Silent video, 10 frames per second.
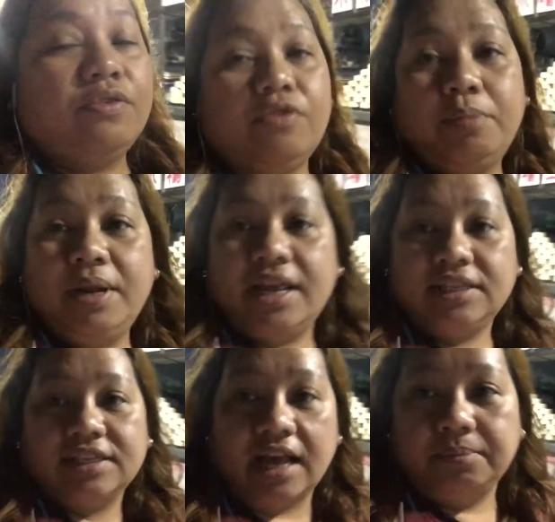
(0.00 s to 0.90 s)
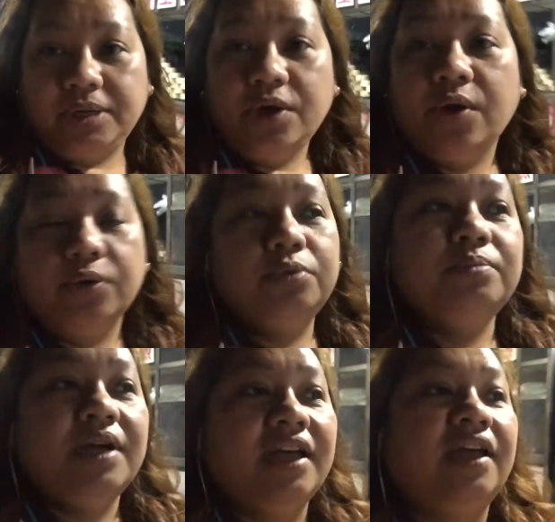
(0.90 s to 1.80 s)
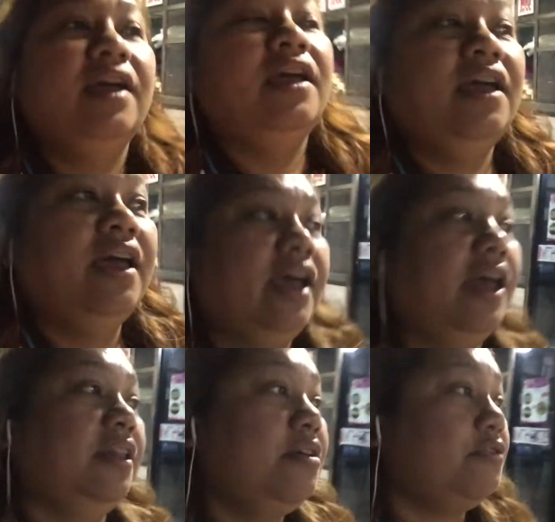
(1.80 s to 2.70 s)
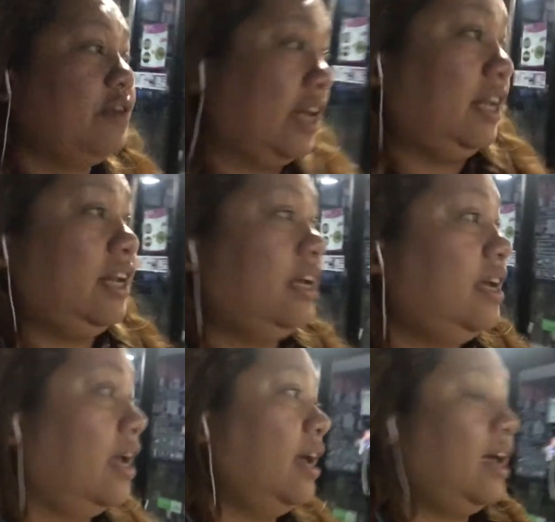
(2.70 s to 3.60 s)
3 minutes, I'll be home and finally